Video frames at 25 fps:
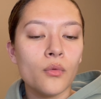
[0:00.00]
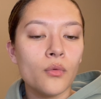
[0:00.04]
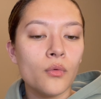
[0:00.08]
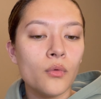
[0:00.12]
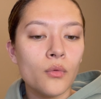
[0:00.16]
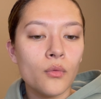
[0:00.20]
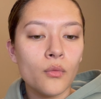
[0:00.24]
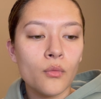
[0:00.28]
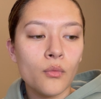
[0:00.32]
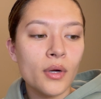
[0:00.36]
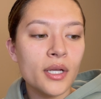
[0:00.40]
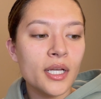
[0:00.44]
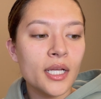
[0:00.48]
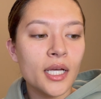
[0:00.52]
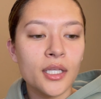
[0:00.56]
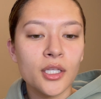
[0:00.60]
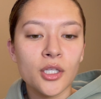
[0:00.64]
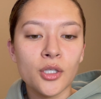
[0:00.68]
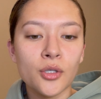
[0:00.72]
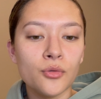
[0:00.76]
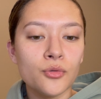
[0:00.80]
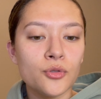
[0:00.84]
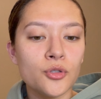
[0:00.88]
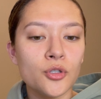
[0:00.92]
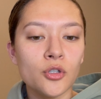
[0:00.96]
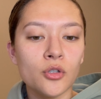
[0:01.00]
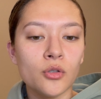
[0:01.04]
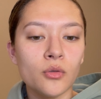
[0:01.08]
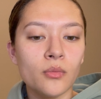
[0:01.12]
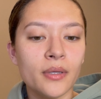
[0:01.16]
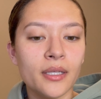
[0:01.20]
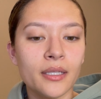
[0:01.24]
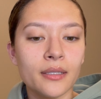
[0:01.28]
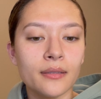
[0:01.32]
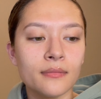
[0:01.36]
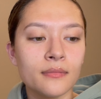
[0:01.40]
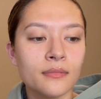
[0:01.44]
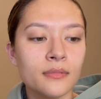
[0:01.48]
went on YouTube
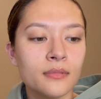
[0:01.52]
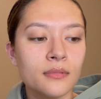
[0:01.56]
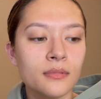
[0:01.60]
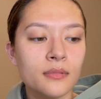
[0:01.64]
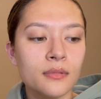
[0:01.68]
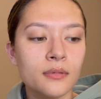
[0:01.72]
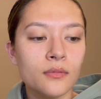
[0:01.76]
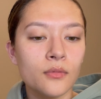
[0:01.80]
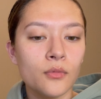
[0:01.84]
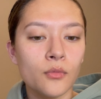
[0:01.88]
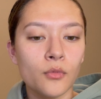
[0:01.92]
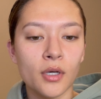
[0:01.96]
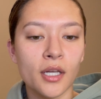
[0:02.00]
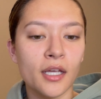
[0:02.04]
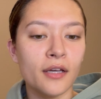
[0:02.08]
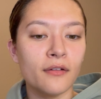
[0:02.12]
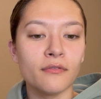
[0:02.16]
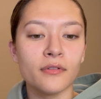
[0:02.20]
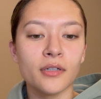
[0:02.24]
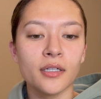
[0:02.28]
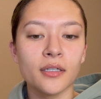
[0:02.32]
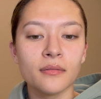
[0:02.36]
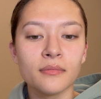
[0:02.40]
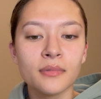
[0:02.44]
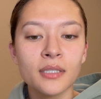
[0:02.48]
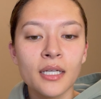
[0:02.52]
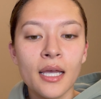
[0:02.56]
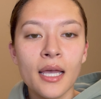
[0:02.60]
and whatever.